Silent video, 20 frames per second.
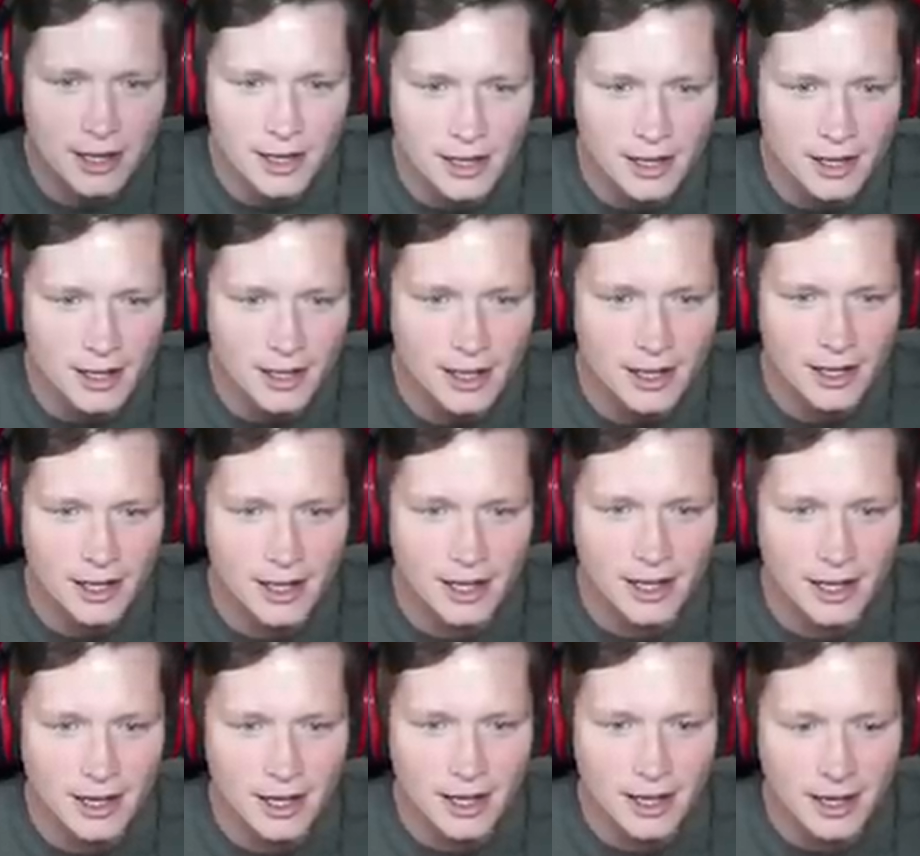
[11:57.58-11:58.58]

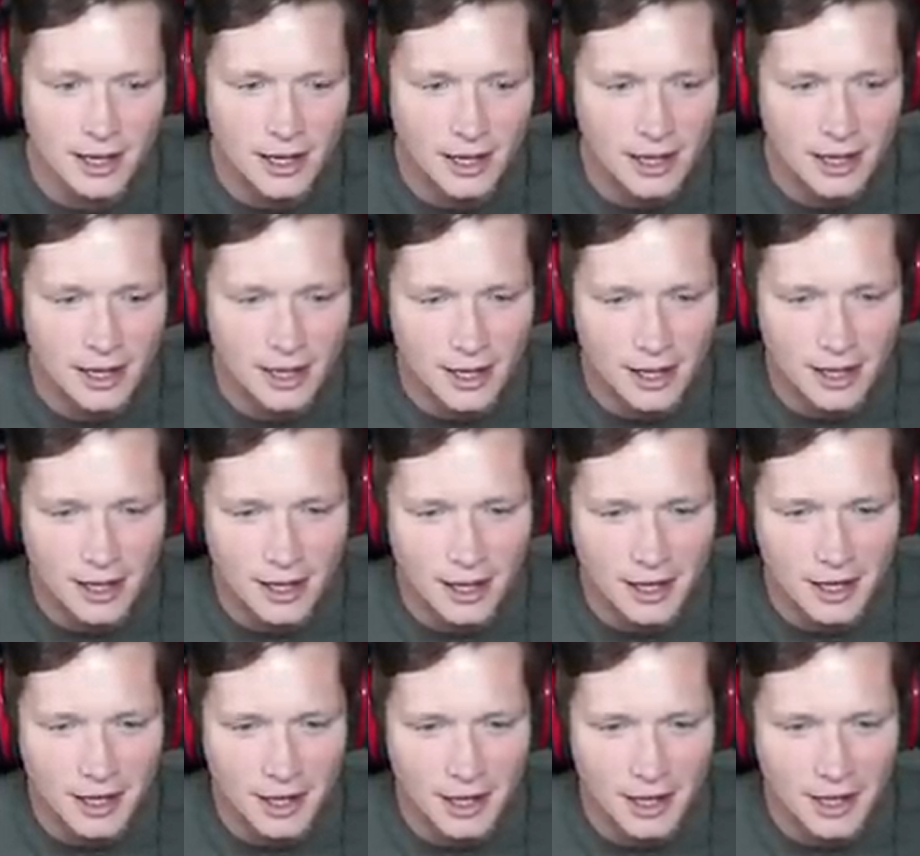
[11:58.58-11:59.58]

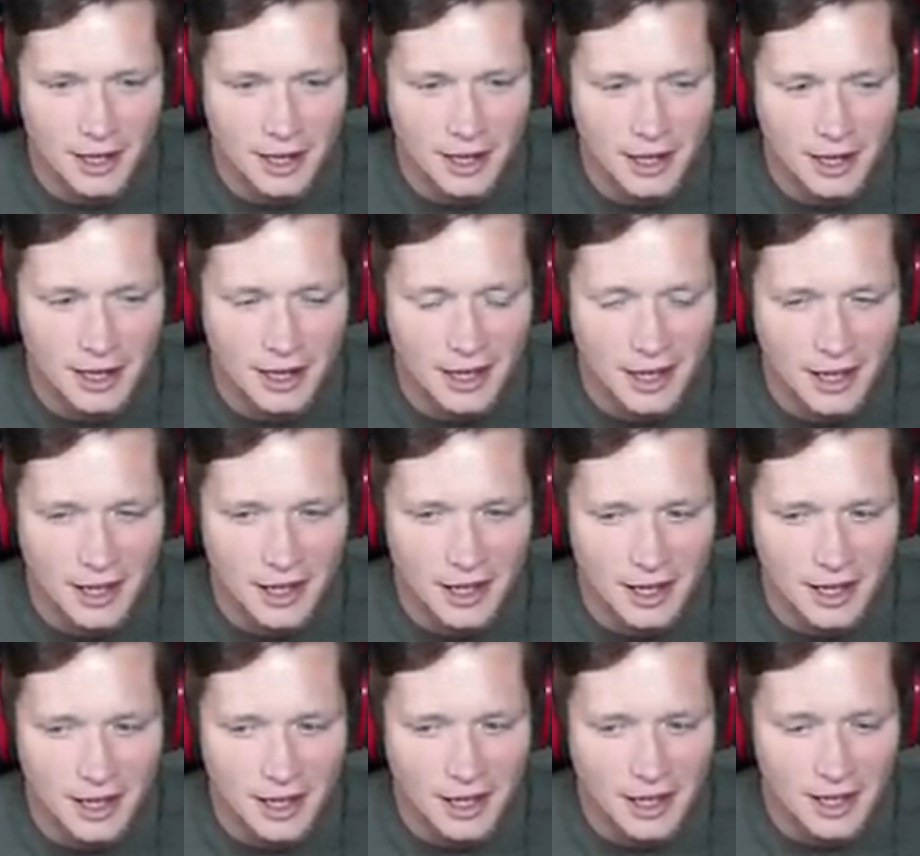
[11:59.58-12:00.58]

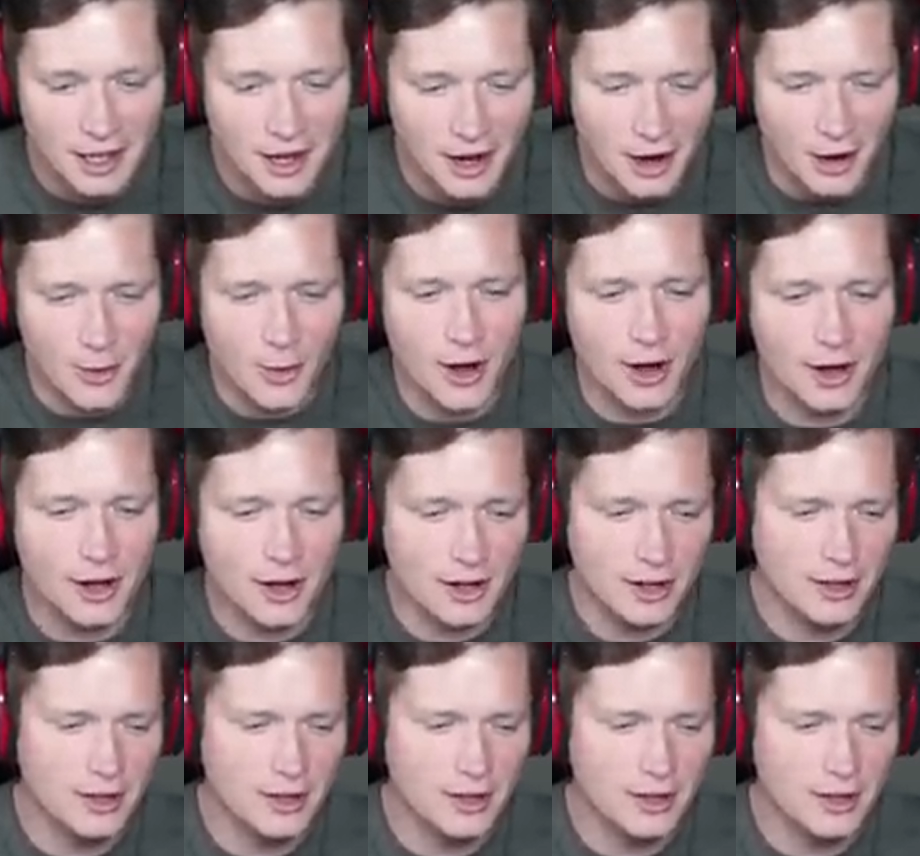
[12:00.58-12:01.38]
(silence)